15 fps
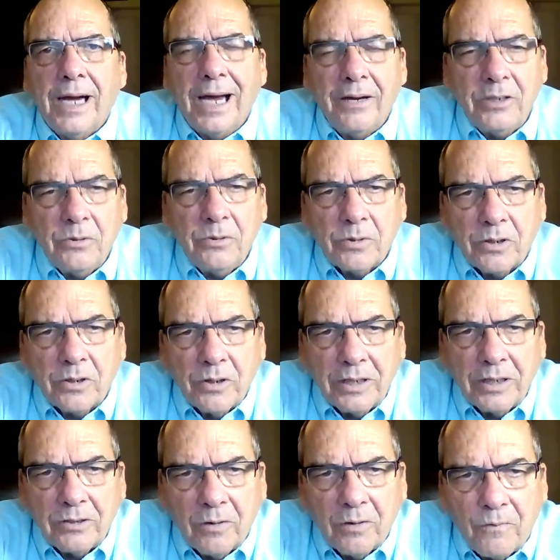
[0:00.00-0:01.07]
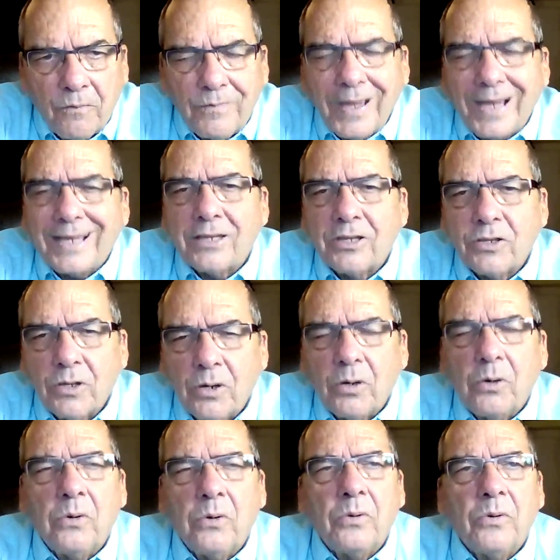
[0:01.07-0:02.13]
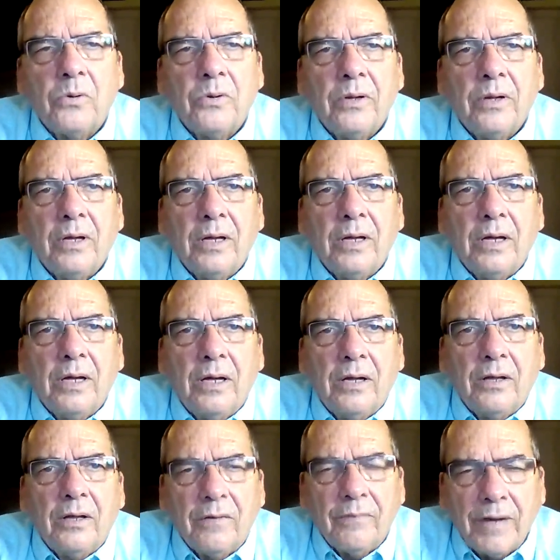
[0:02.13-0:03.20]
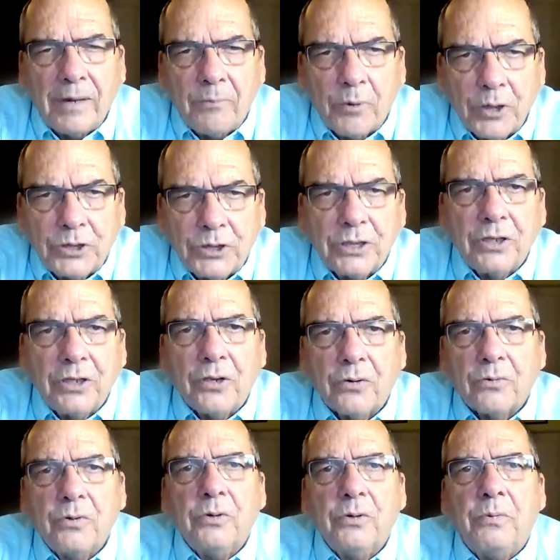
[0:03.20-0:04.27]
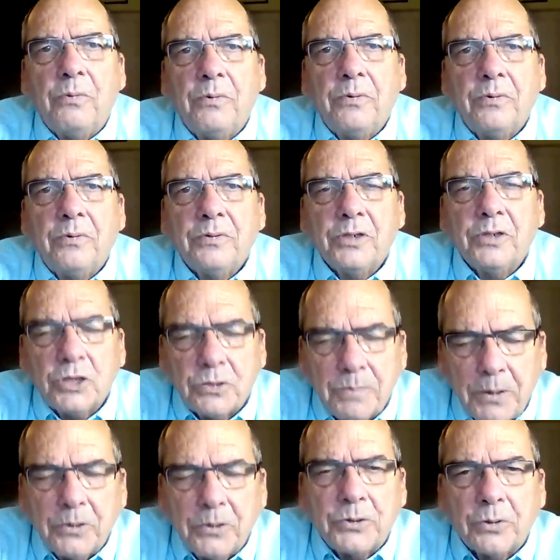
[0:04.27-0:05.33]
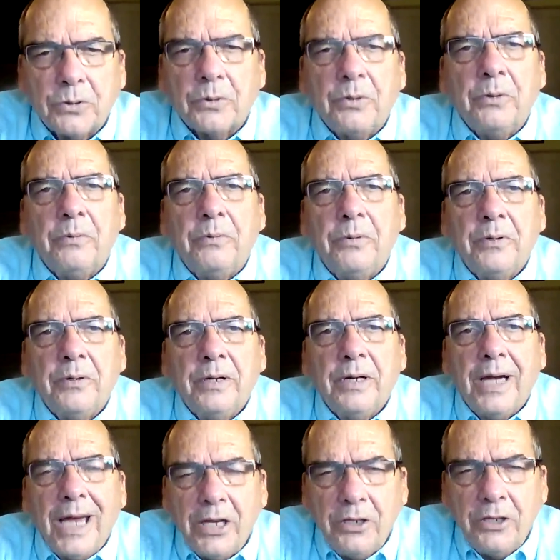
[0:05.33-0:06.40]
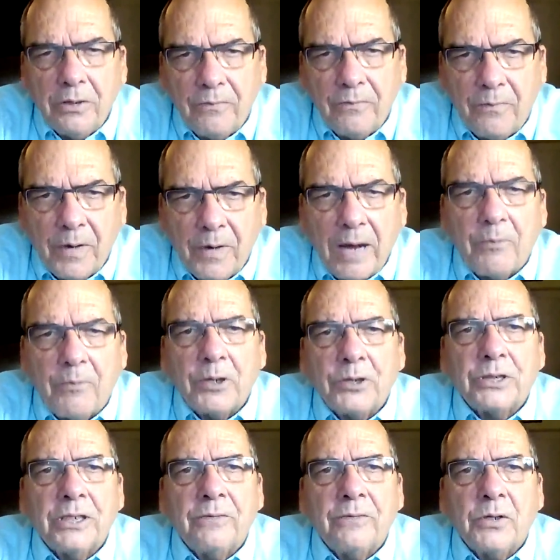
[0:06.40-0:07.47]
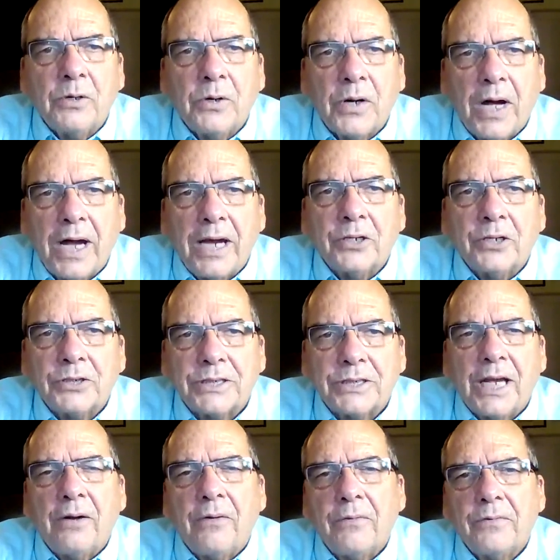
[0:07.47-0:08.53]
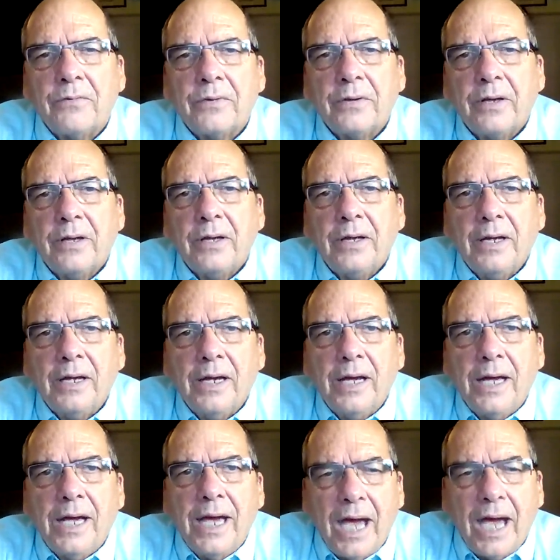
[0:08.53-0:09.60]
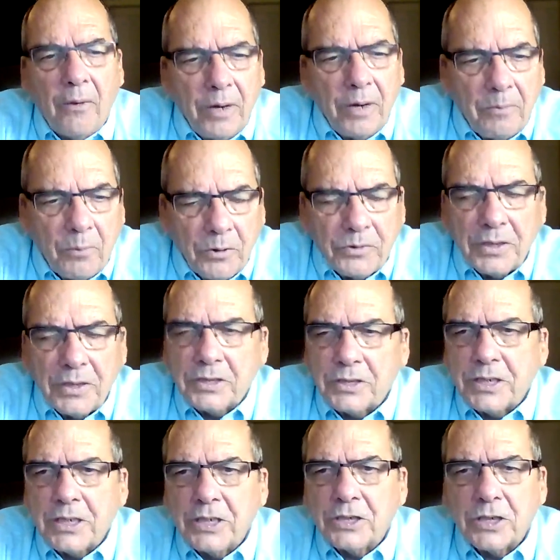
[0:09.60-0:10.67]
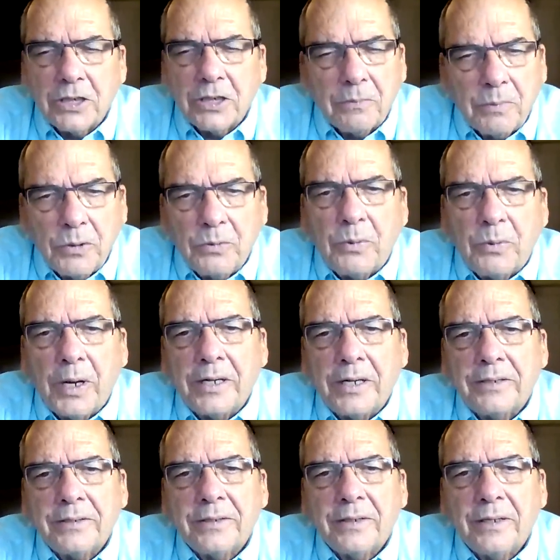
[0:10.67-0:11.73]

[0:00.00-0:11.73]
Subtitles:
How you are going to affect the whole, the vibration of the group, the spiritual group, and the vibration of your higher self. And we put these things in the blueprint.